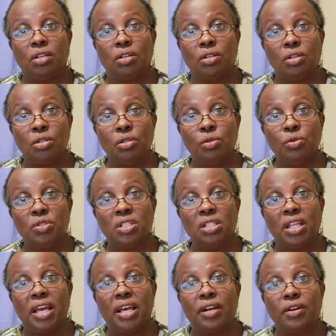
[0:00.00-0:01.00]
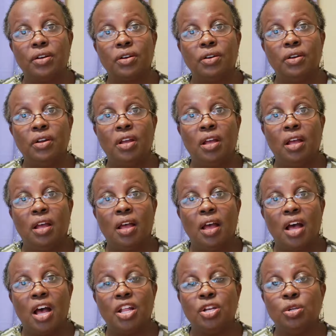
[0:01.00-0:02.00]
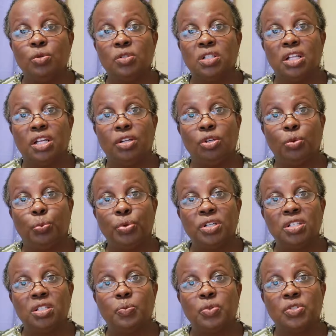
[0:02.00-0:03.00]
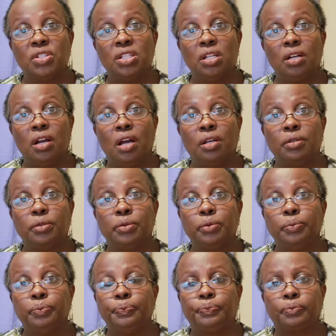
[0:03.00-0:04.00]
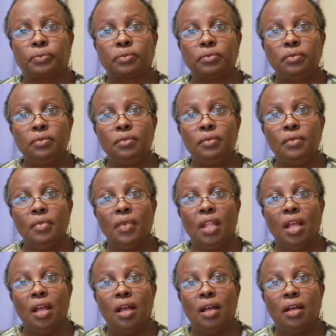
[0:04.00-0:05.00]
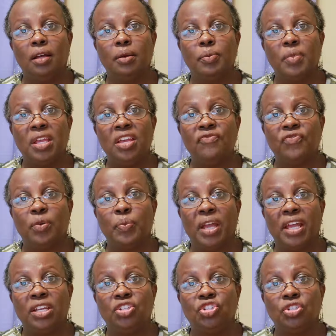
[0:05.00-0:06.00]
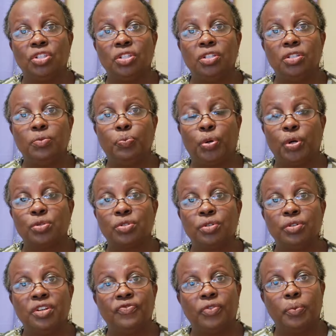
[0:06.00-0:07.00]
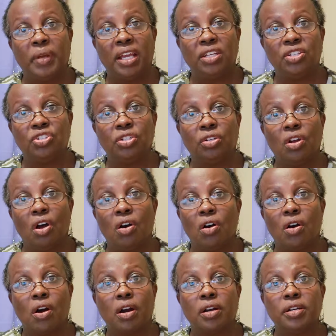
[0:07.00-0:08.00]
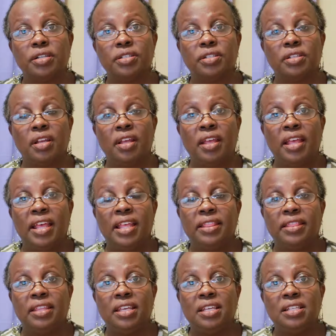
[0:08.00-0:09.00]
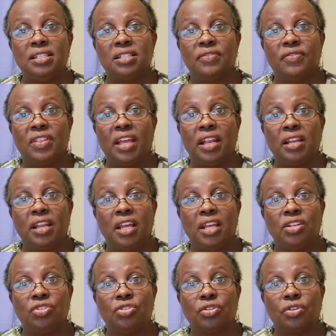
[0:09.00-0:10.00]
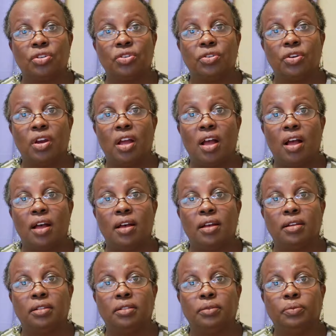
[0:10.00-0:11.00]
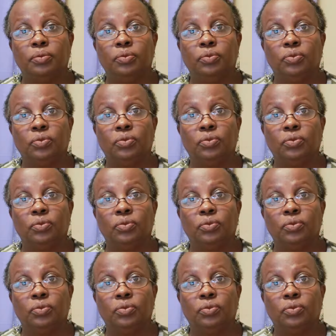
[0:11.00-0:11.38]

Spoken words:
year newsletter, a newsletter your principal sent home, information, personal information cards, things of that nature. If